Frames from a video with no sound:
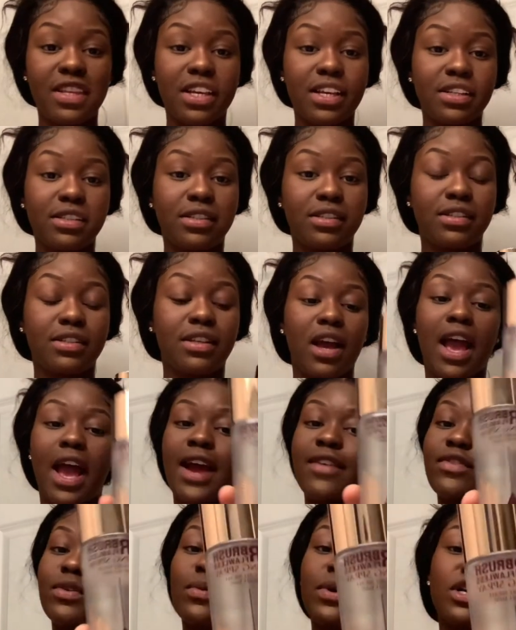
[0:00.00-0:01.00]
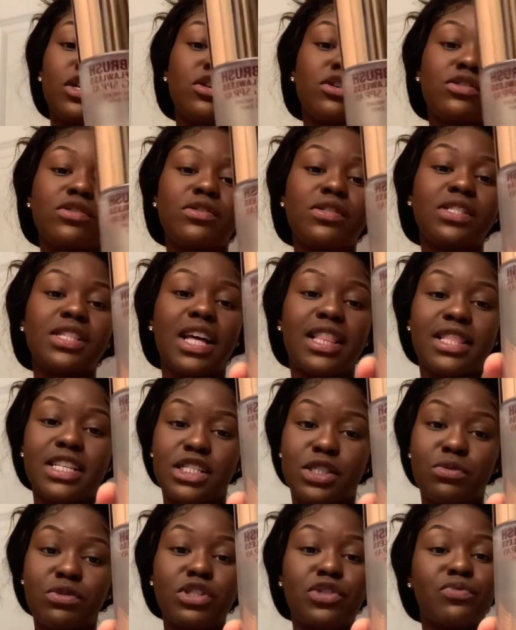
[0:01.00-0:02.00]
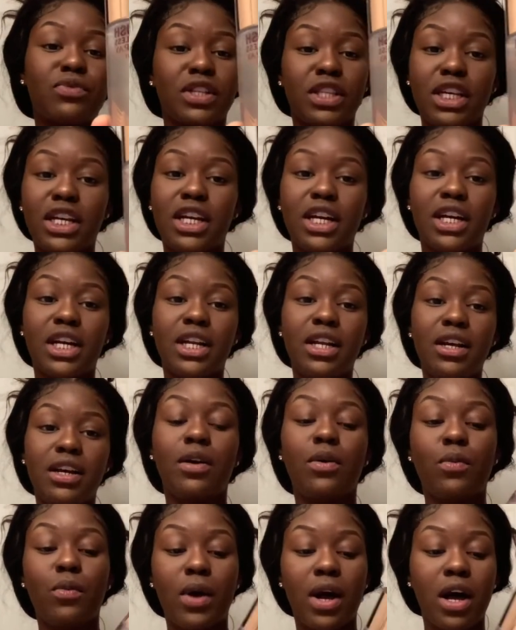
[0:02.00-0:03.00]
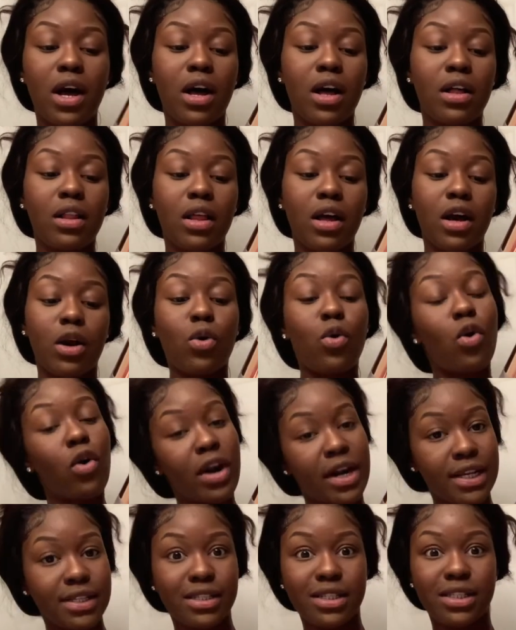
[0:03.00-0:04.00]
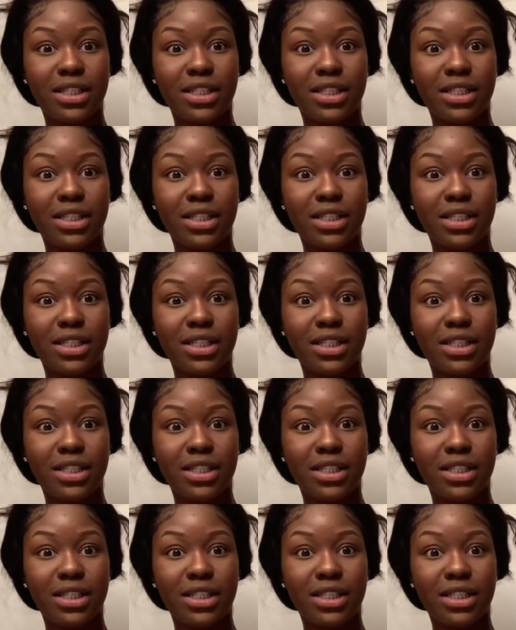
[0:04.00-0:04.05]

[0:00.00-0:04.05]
this. Everyone knows that this one's really good. Well, according to